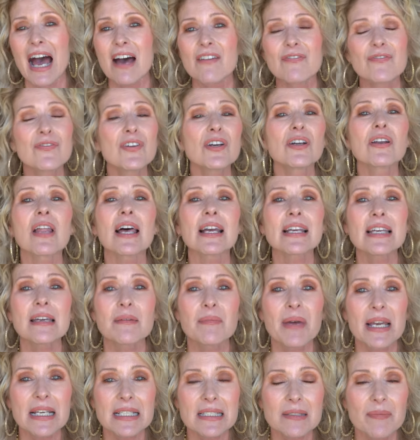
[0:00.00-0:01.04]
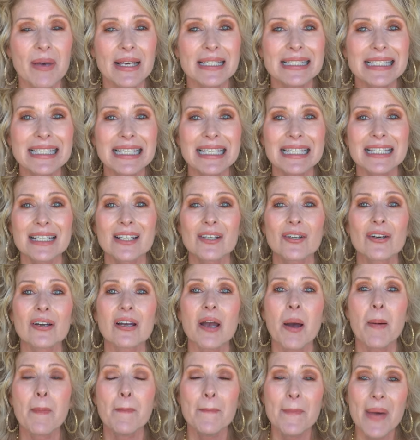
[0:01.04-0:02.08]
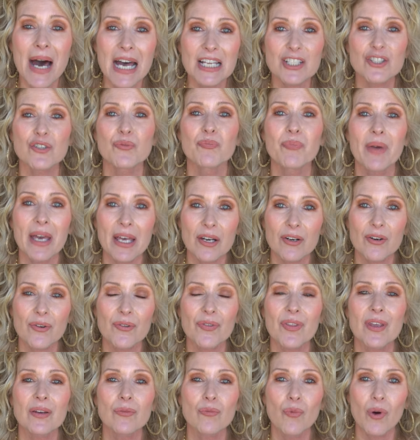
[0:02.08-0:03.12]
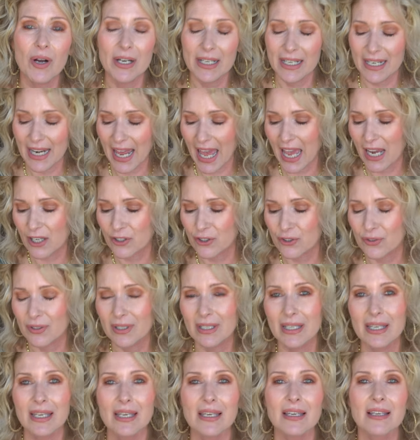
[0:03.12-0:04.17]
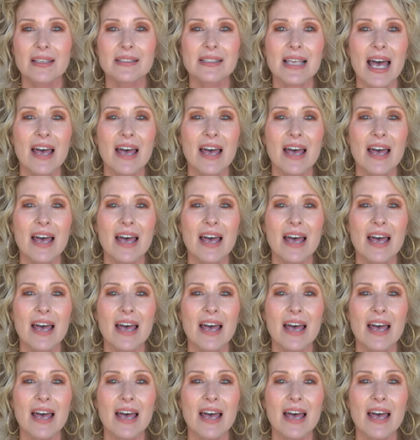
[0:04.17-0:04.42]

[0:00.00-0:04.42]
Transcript: I feel like it makes my skin look much better than what it actually is.